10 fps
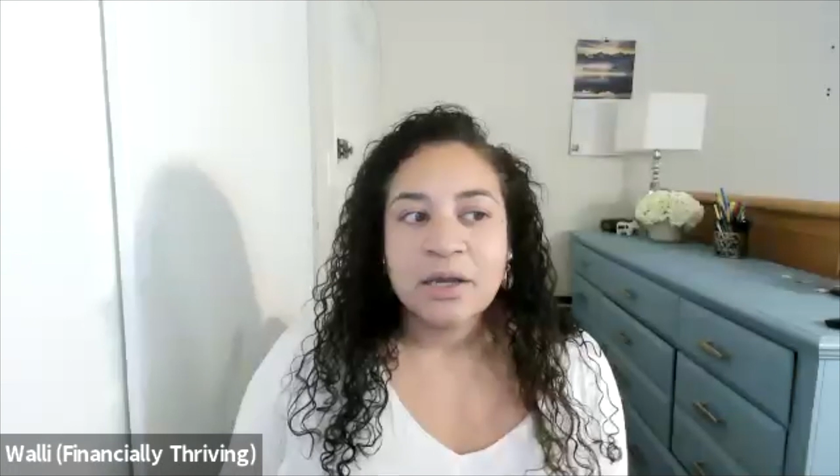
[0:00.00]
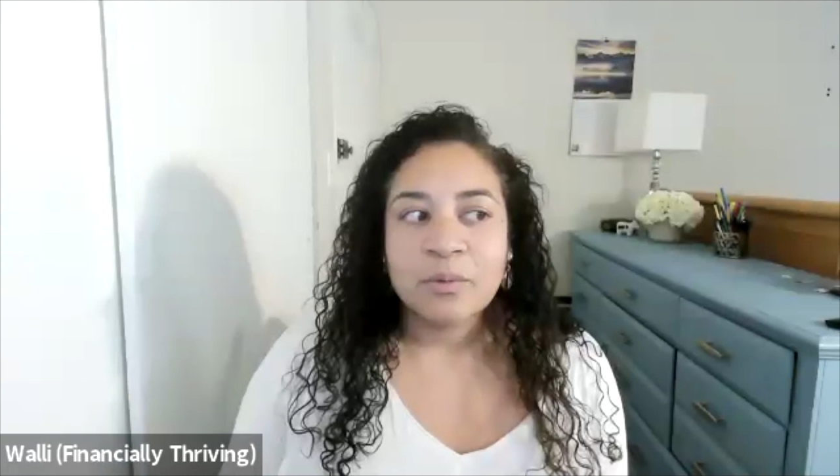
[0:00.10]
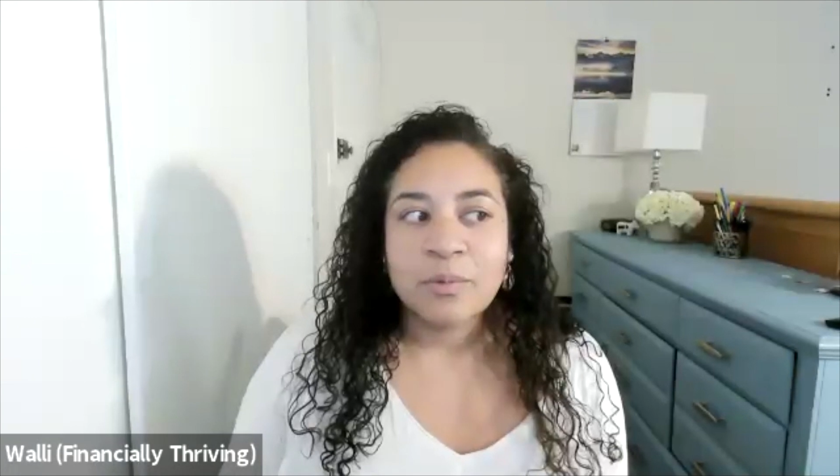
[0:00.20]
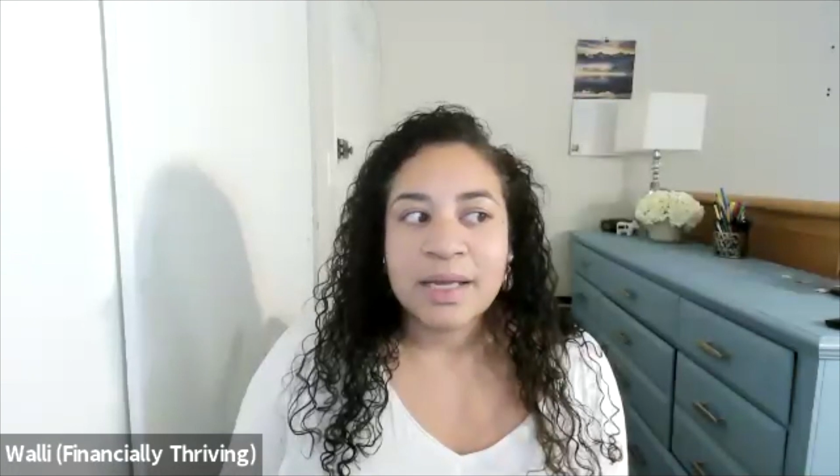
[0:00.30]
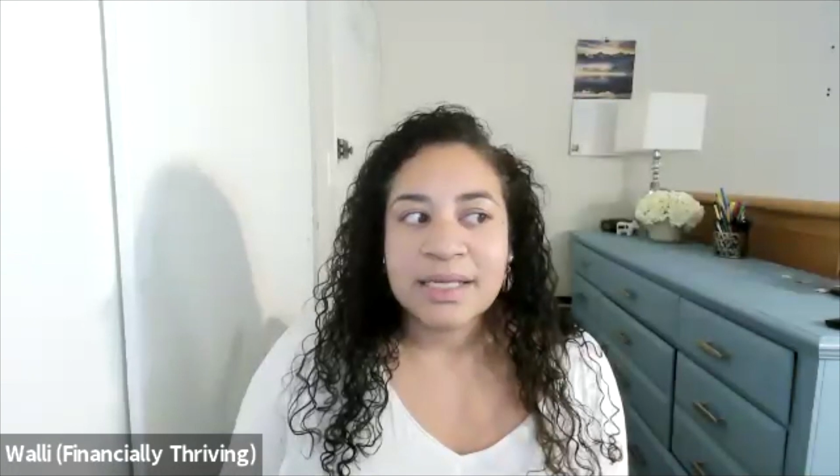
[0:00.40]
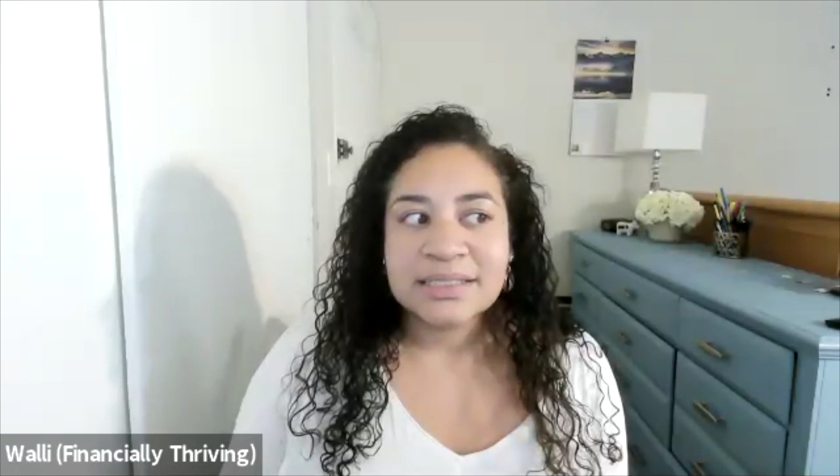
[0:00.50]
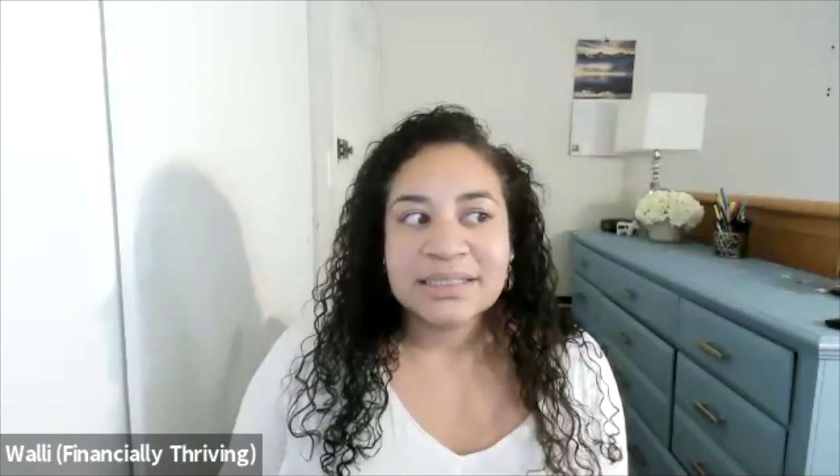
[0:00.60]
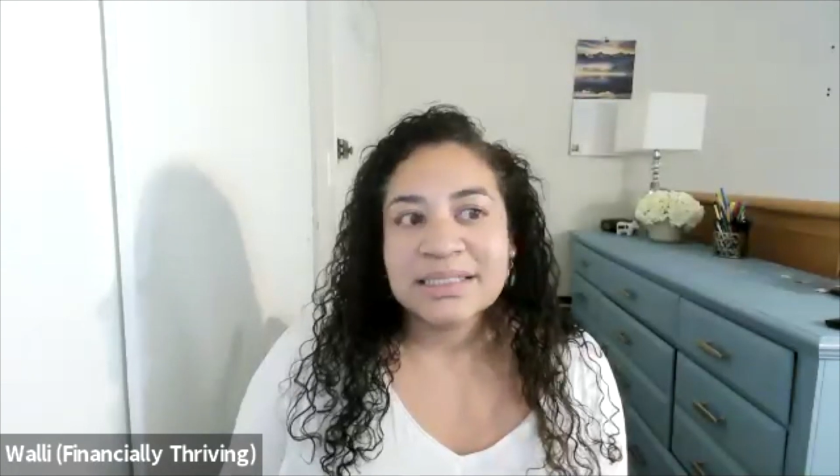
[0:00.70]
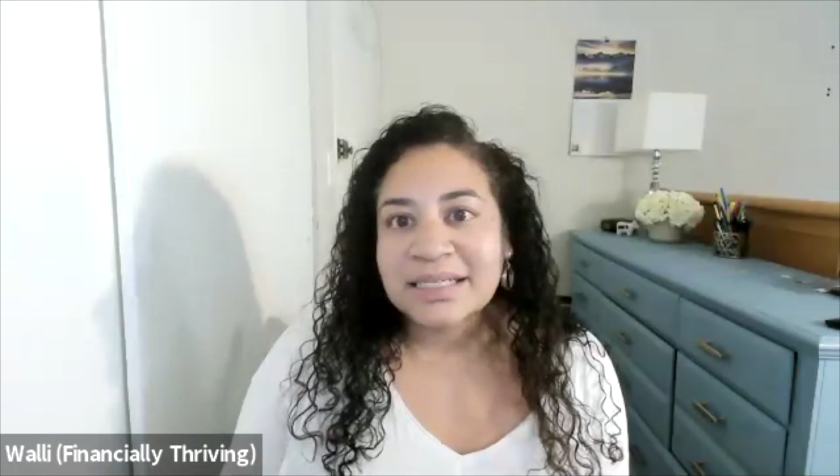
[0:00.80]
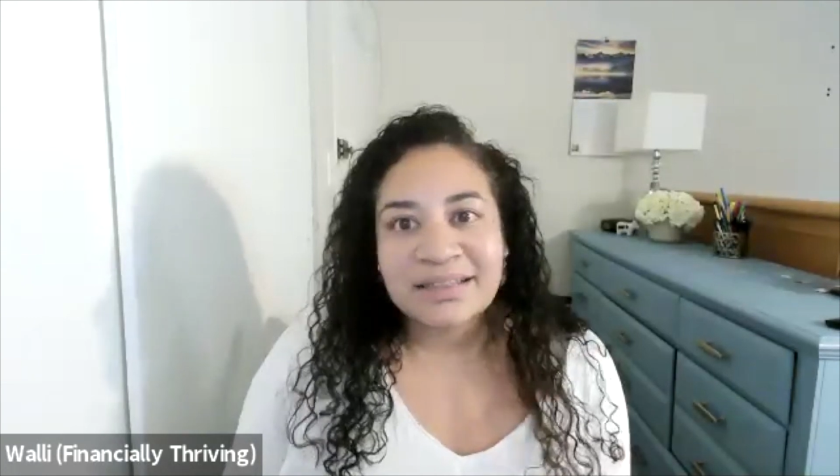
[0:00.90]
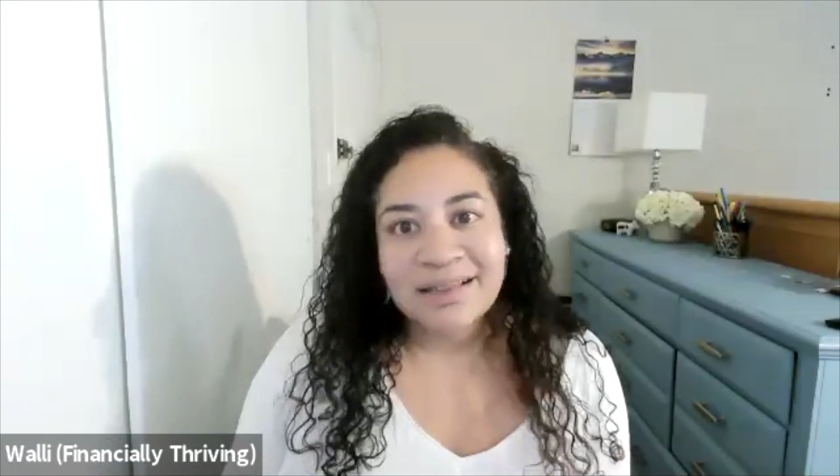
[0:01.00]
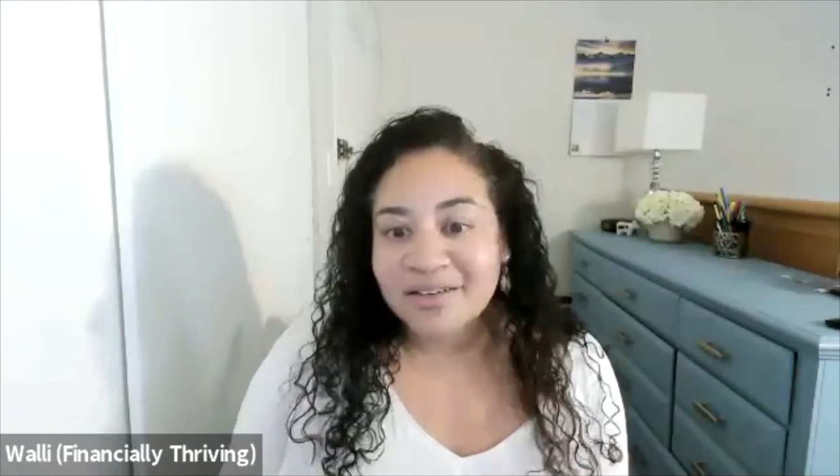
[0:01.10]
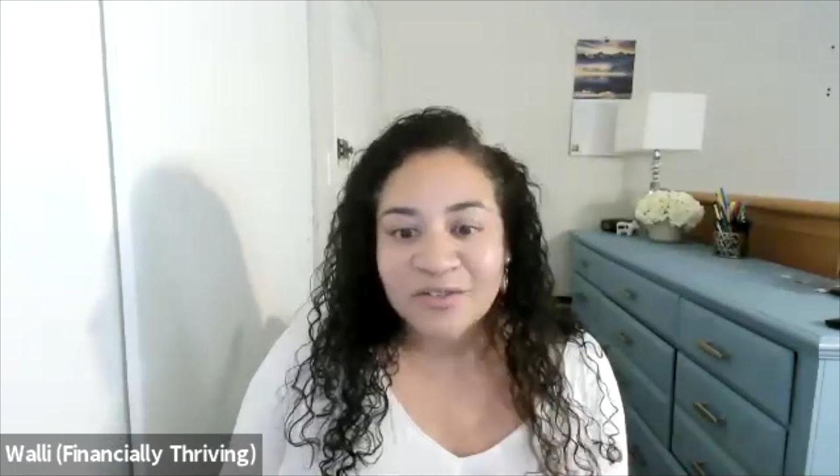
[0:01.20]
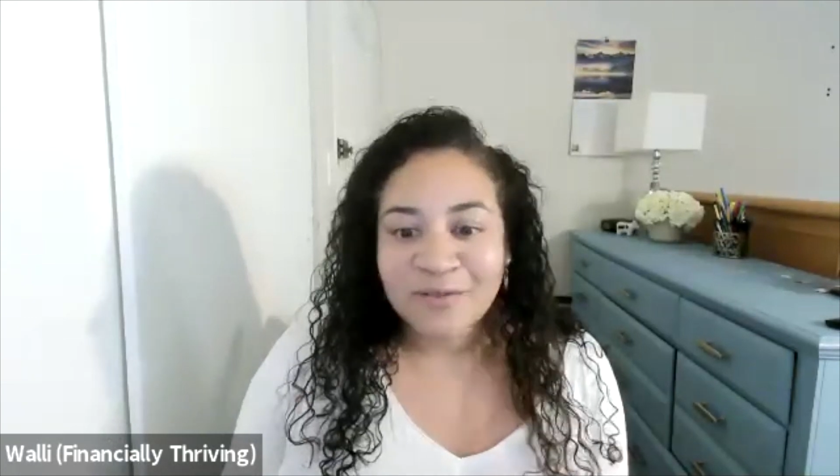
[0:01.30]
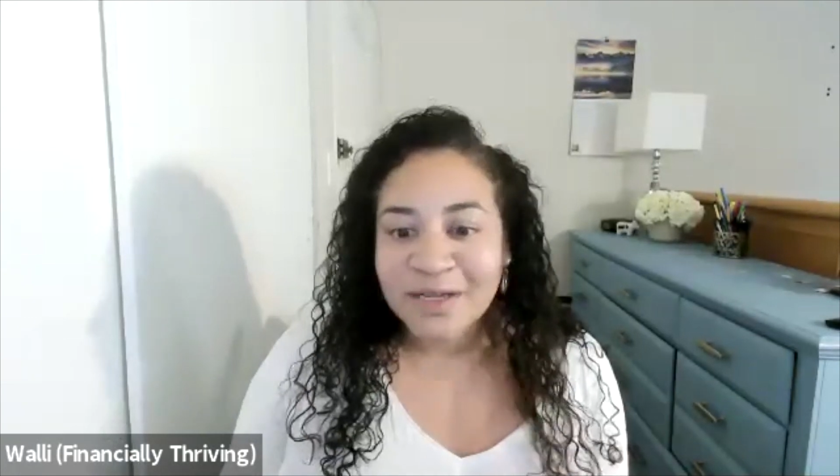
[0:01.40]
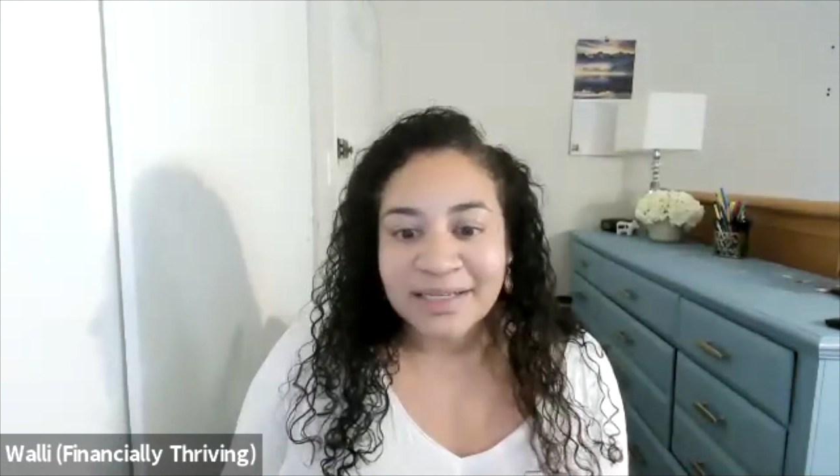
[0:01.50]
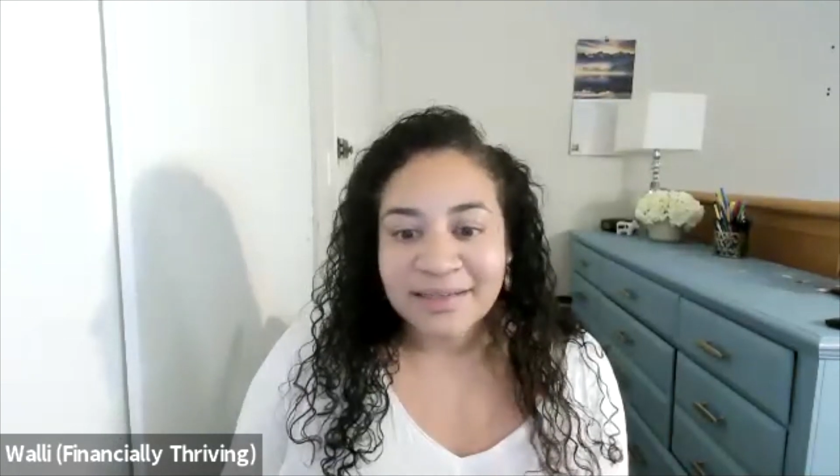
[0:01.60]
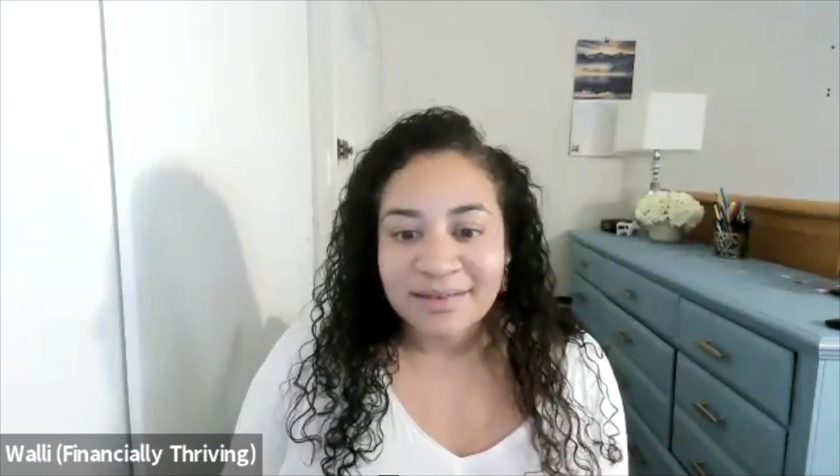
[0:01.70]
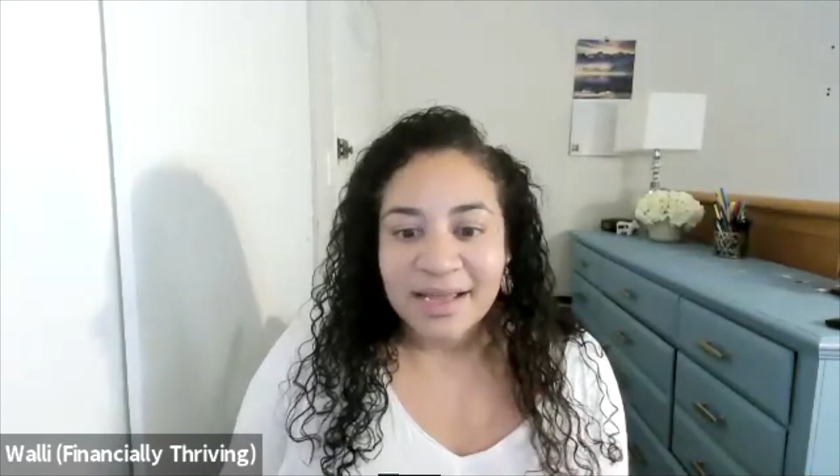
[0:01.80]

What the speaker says: wasn't a lot of fun.